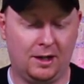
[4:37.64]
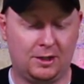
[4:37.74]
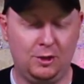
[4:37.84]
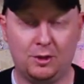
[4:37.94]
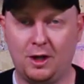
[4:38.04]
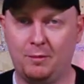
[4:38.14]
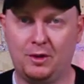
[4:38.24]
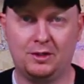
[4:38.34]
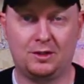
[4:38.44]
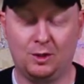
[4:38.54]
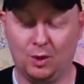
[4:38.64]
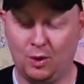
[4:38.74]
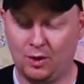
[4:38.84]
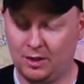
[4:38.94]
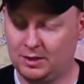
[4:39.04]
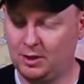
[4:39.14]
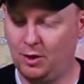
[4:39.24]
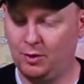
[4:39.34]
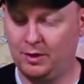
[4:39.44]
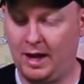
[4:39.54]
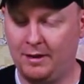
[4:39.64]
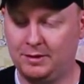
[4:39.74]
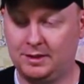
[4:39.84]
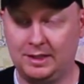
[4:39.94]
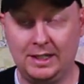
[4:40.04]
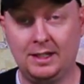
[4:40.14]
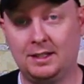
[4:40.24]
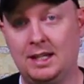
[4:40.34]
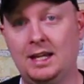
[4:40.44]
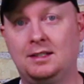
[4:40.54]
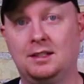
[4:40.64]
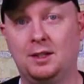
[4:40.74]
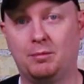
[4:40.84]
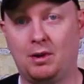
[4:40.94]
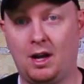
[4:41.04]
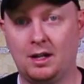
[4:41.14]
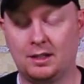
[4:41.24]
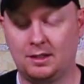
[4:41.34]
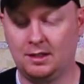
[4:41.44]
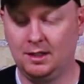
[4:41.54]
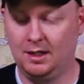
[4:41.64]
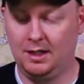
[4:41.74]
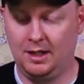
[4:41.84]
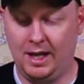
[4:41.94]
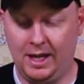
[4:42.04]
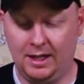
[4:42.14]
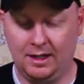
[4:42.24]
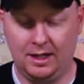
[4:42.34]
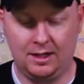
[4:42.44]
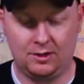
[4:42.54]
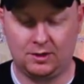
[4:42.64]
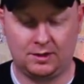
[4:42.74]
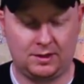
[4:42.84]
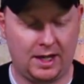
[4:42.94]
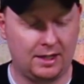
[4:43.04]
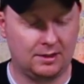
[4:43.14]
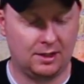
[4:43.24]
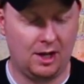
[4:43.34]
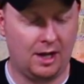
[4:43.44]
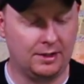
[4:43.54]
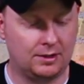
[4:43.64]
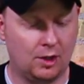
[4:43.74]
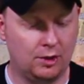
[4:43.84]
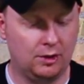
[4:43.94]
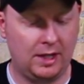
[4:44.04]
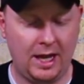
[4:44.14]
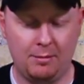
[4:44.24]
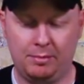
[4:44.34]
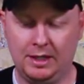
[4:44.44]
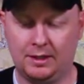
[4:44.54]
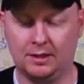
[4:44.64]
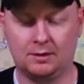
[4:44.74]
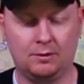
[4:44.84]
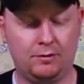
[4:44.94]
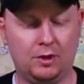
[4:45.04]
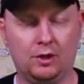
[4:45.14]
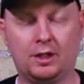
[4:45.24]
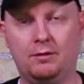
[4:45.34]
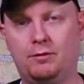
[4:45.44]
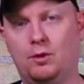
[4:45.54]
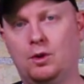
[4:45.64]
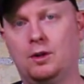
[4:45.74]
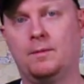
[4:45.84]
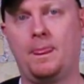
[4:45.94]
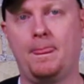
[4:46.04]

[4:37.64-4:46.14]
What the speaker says: cucumbers galore. So I've seen and tasted the product, and it is just second to none. So you can't beat this. I mean, if you're looking for,